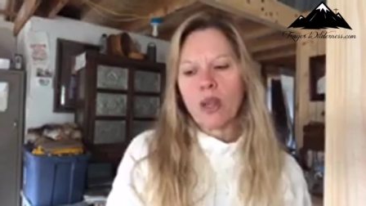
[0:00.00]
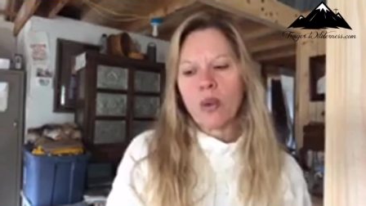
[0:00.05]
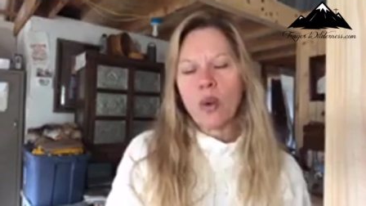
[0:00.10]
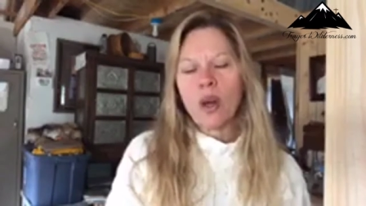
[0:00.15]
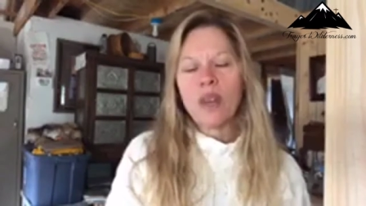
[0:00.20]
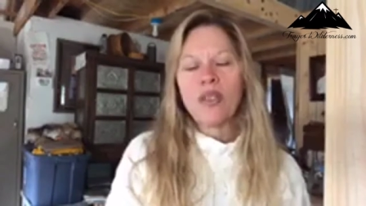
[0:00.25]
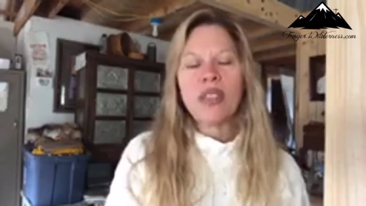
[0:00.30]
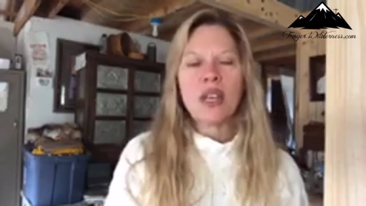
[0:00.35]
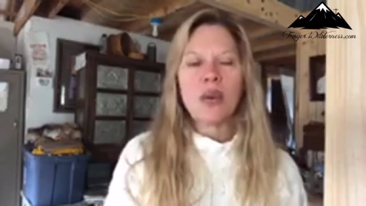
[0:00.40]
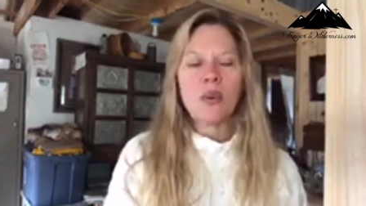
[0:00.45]

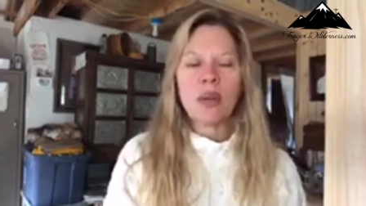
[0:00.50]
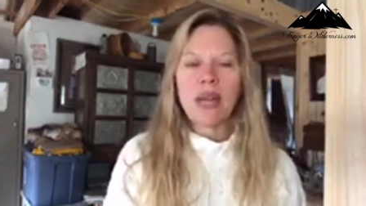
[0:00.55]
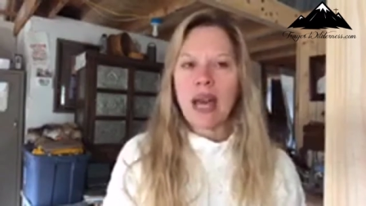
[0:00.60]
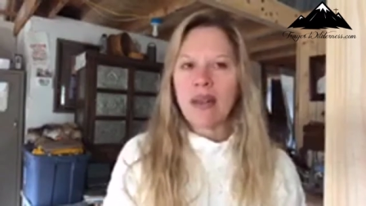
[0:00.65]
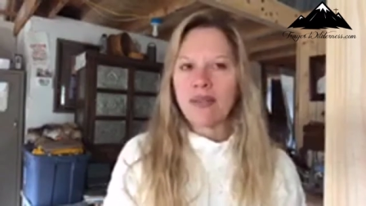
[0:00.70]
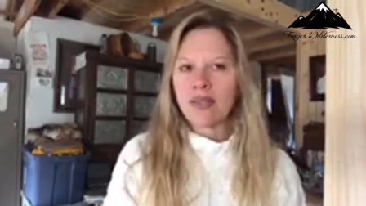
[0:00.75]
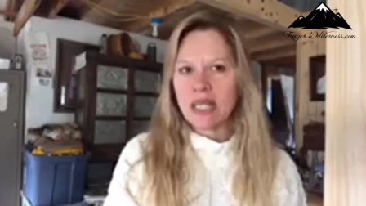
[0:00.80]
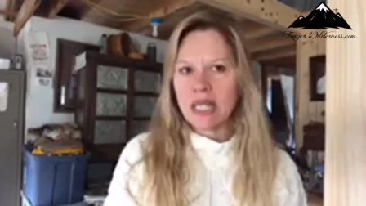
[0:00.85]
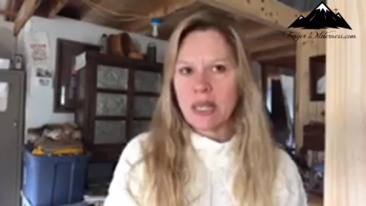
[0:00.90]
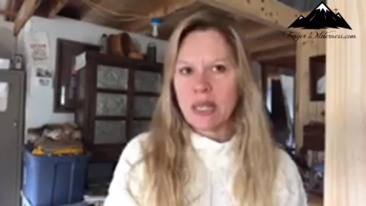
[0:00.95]
one thing we
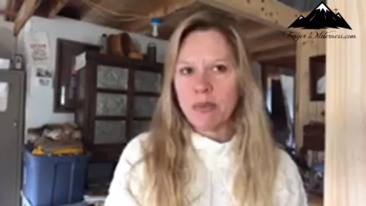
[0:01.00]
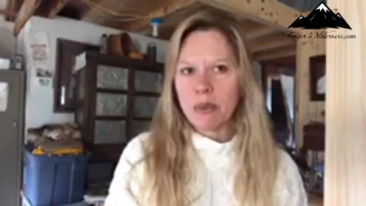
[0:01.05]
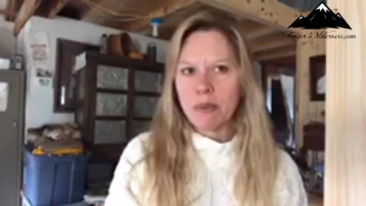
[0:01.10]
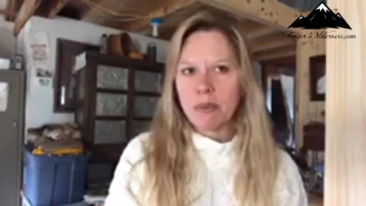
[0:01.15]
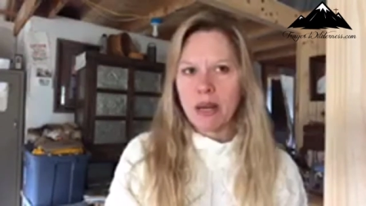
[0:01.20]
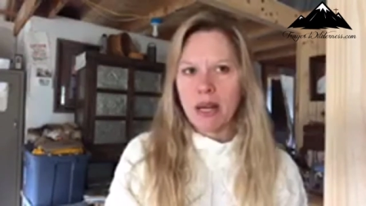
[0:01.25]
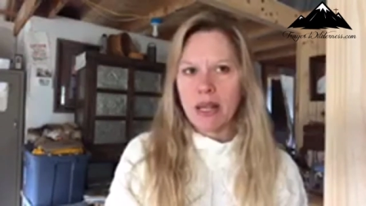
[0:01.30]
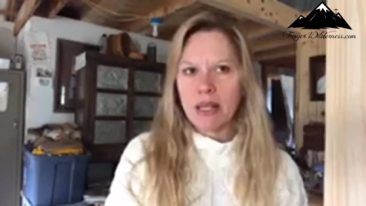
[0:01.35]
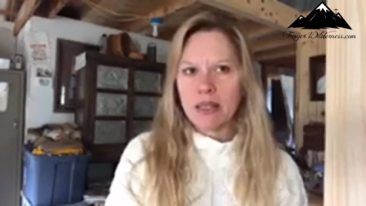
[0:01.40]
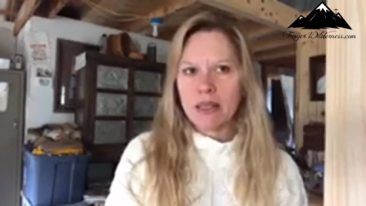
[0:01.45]
have to keep
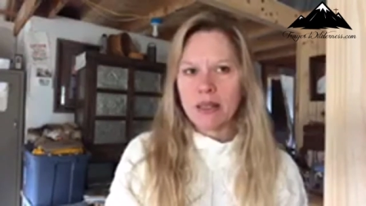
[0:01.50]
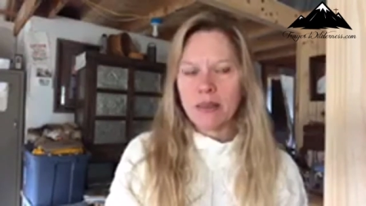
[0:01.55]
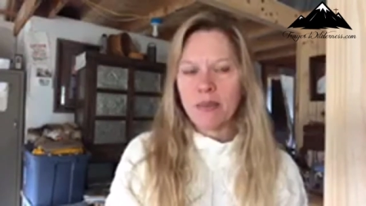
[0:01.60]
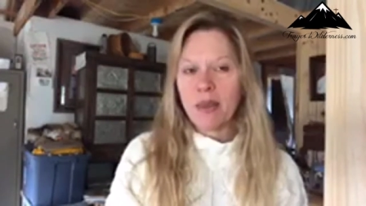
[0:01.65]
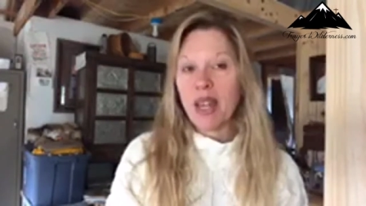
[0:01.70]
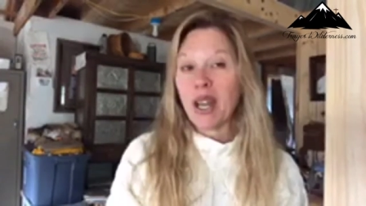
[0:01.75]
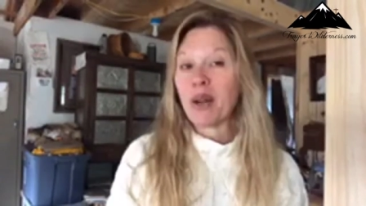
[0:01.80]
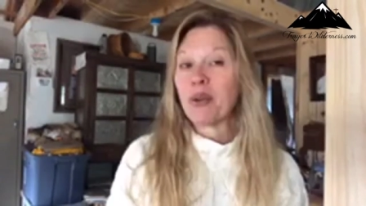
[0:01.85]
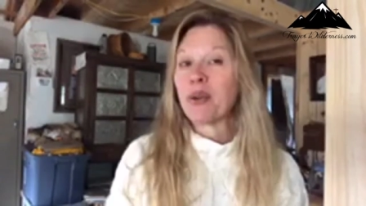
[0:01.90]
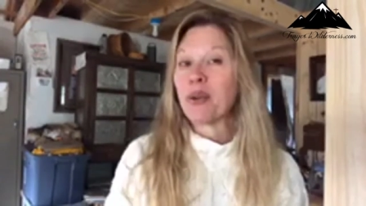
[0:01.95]
in mind,
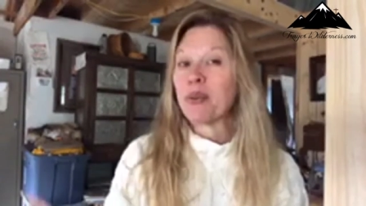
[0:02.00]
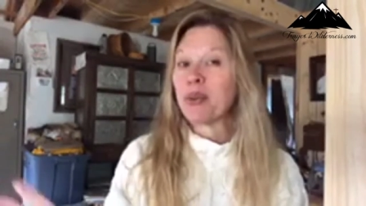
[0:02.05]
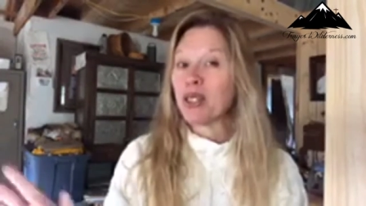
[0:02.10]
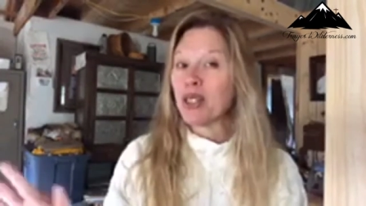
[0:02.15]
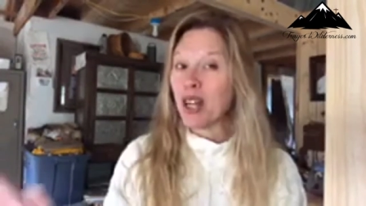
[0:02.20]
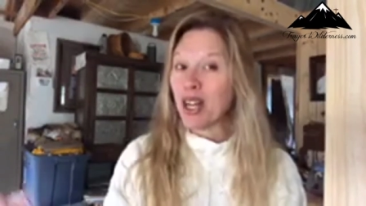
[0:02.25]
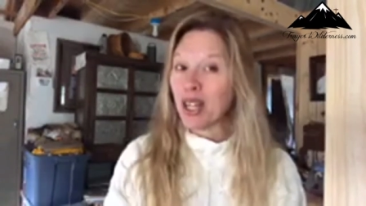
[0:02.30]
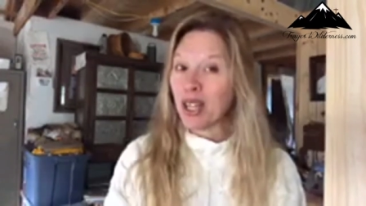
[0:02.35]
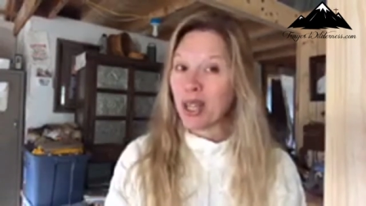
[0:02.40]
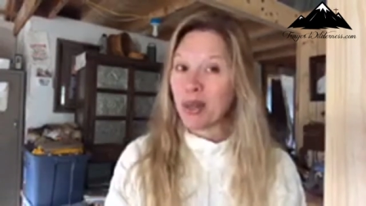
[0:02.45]
and I will
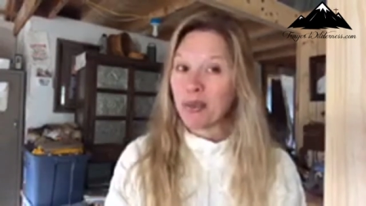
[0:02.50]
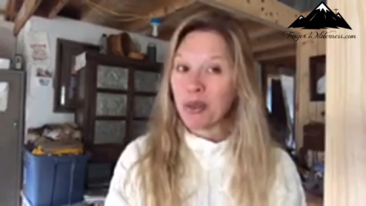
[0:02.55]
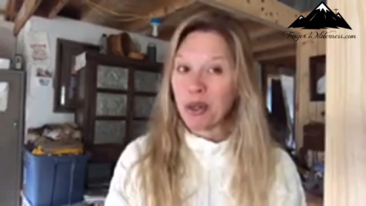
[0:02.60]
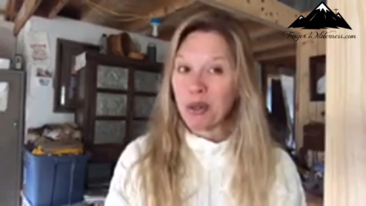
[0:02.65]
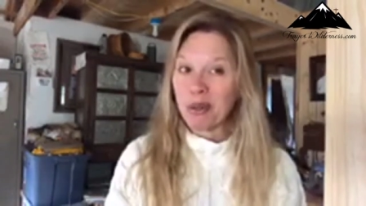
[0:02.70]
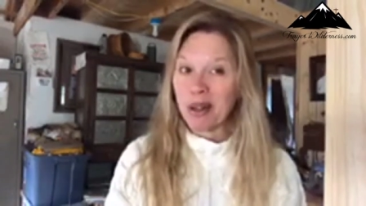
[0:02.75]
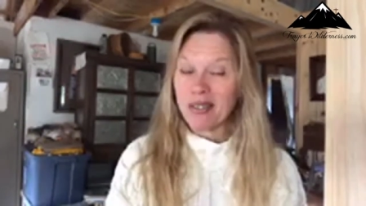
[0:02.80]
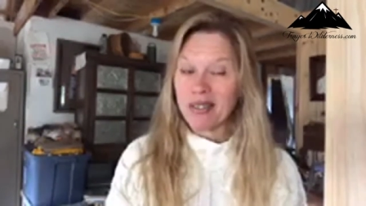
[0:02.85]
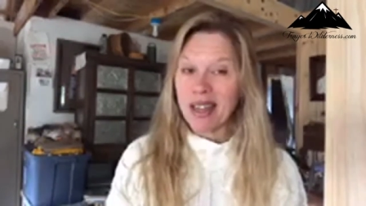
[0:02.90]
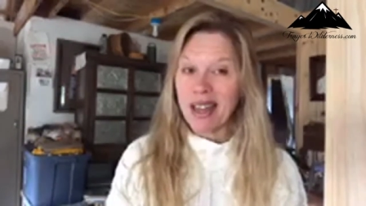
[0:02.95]
be talking
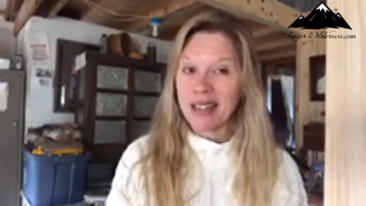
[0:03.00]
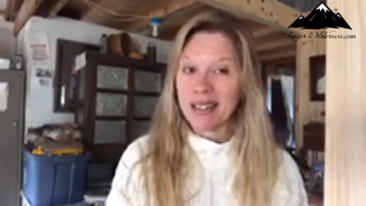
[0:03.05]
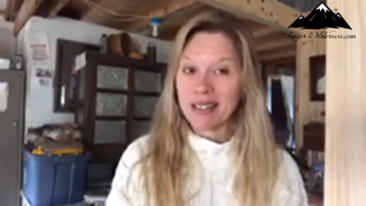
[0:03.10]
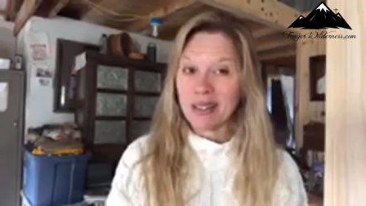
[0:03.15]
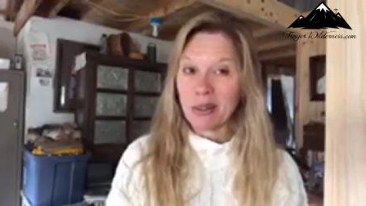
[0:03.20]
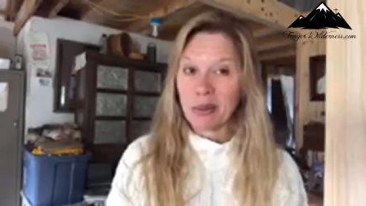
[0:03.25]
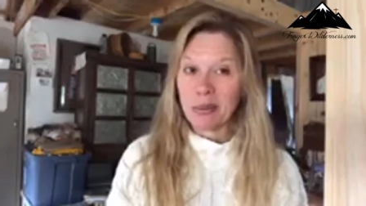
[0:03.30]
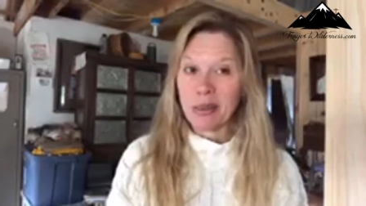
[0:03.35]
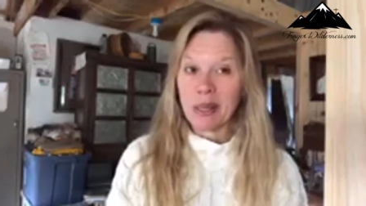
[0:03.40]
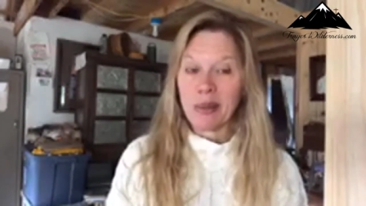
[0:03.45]
more about that in
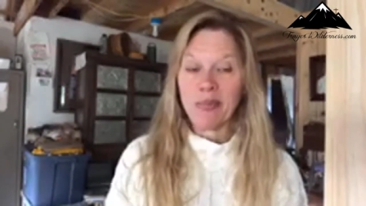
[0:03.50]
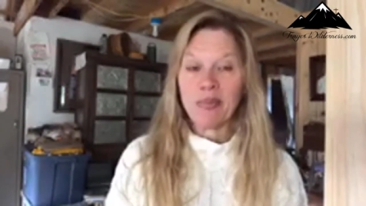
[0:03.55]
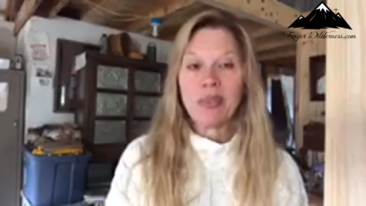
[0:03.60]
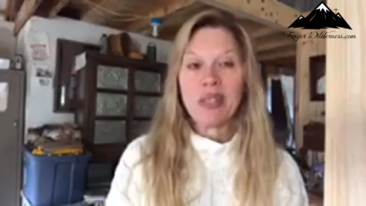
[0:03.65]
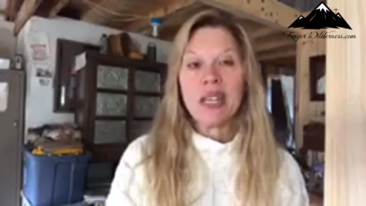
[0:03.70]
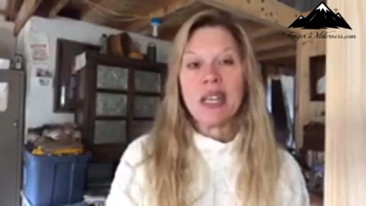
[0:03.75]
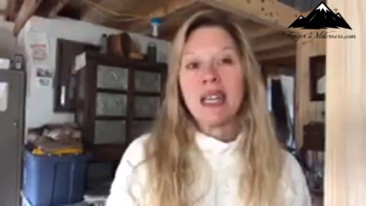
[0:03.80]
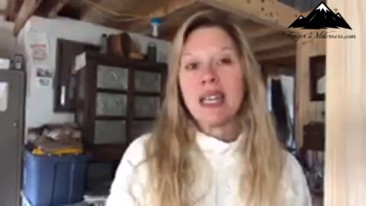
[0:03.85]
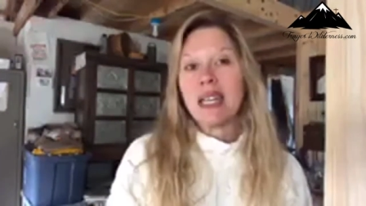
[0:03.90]
a little bit,